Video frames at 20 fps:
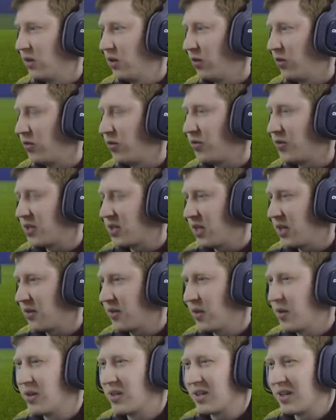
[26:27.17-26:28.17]
An offer for Seth
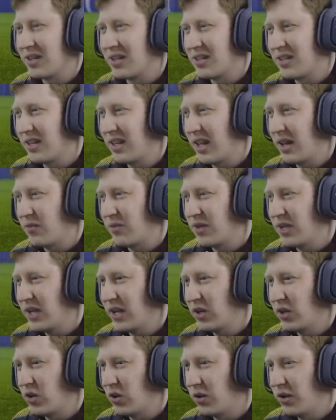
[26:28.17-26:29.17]
Owens. I still haven't
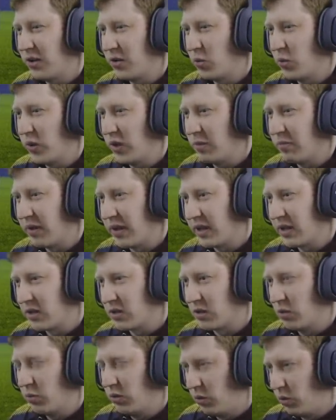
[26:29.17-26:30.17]
yet got another wing back,
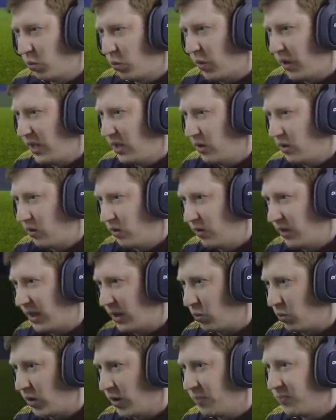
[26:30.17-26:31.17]
so we'll wait on
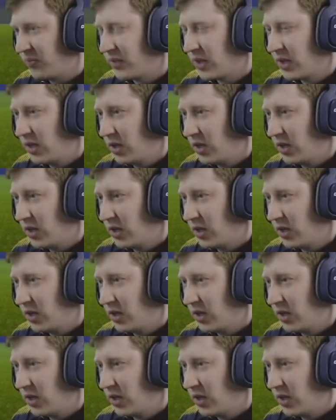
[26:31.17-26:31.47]
that one.